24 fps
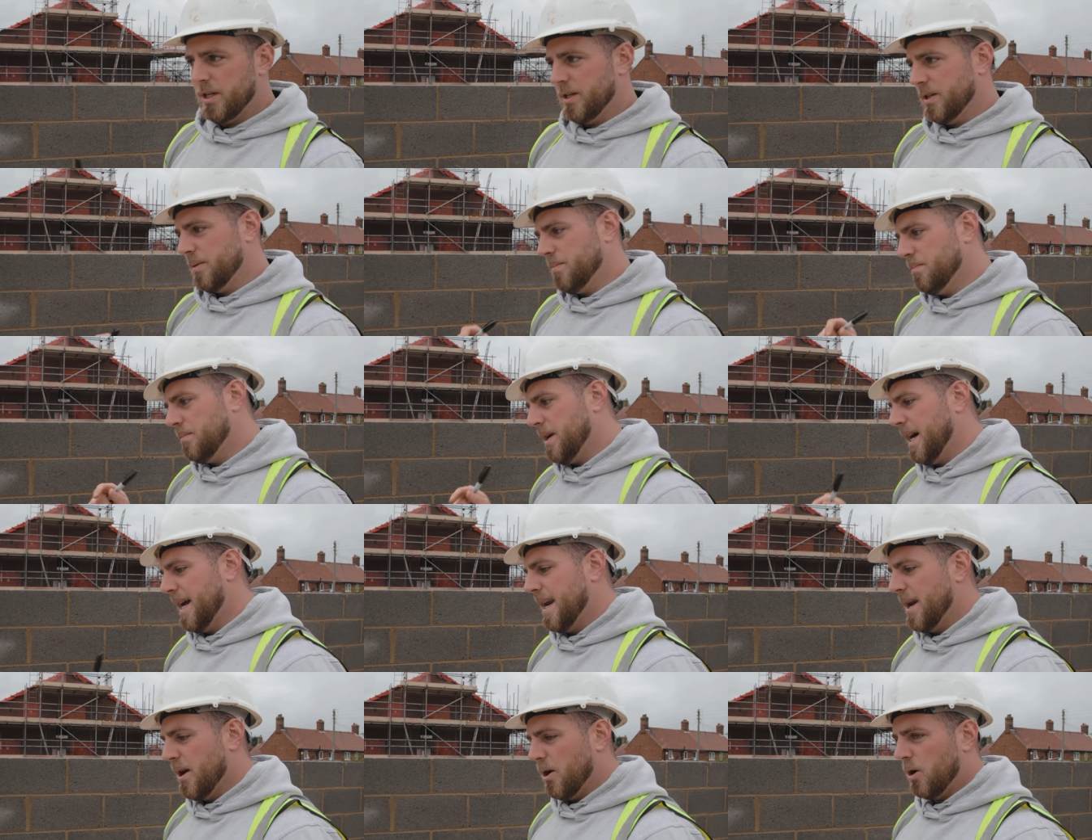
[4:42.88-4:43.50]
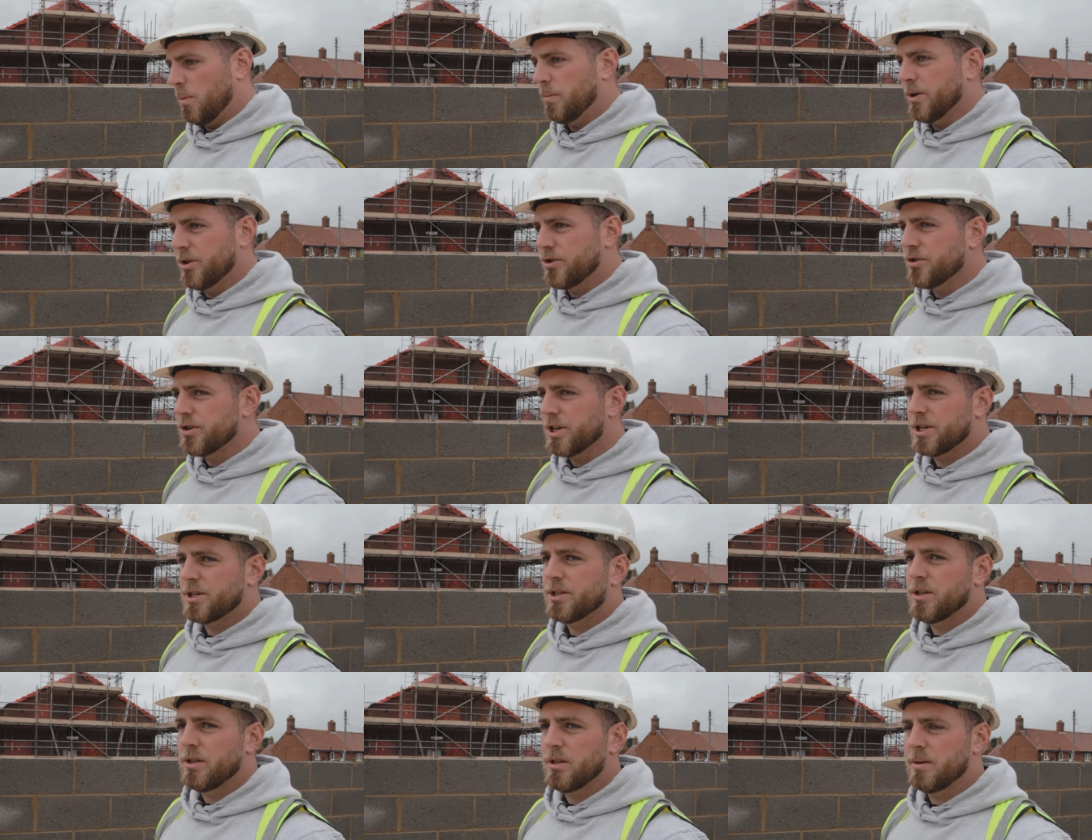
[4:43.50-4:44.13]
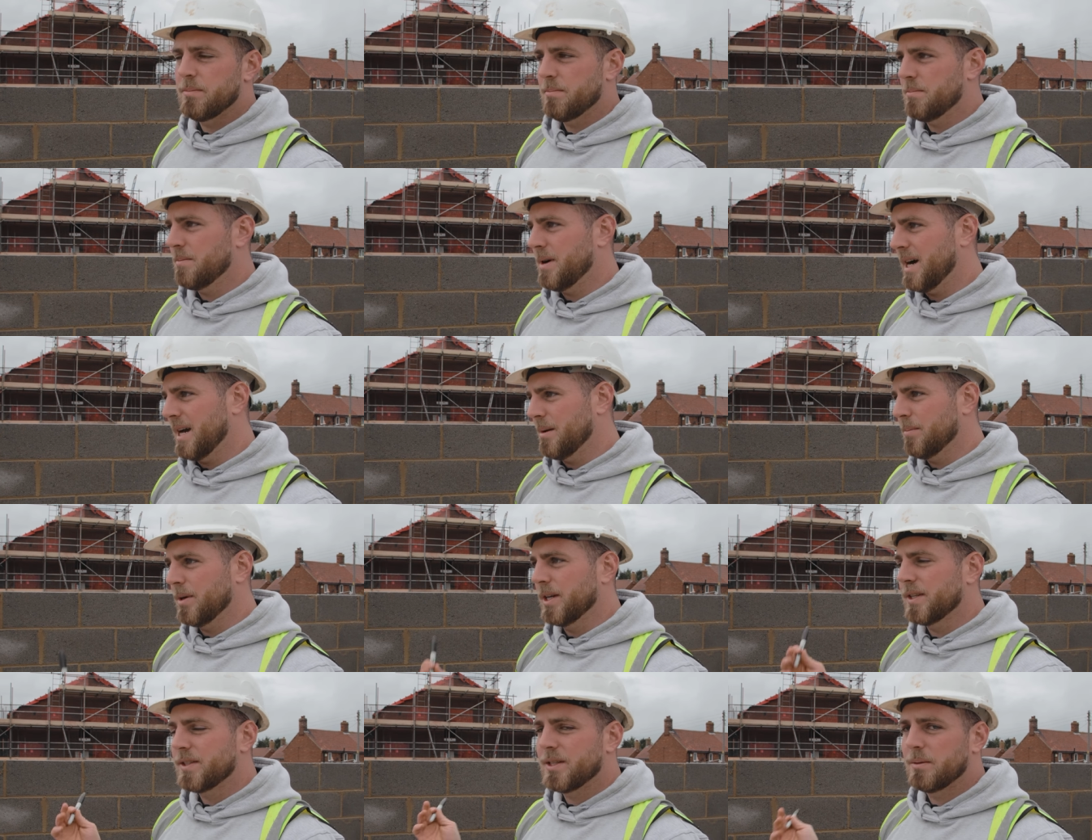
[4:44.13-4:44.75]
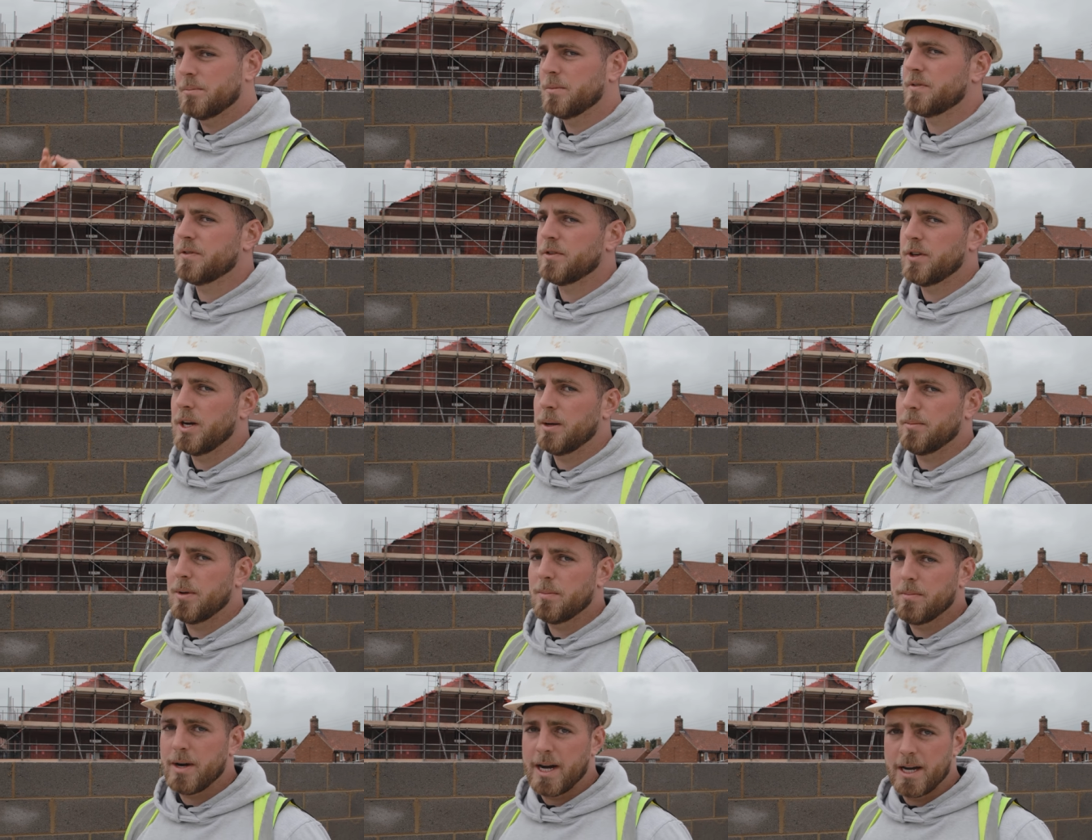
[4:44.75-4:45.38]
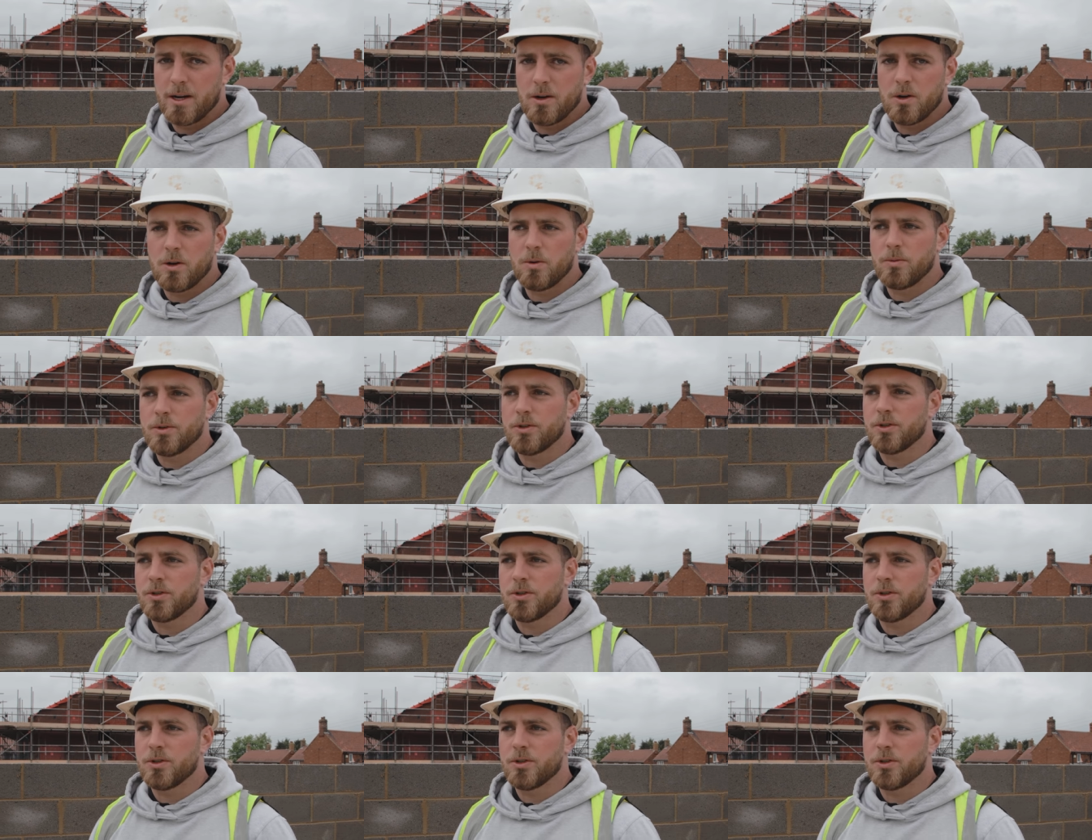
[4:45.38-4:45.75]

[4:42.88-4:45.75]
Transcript: It might not be traditional, it might be a timber frame, it might not.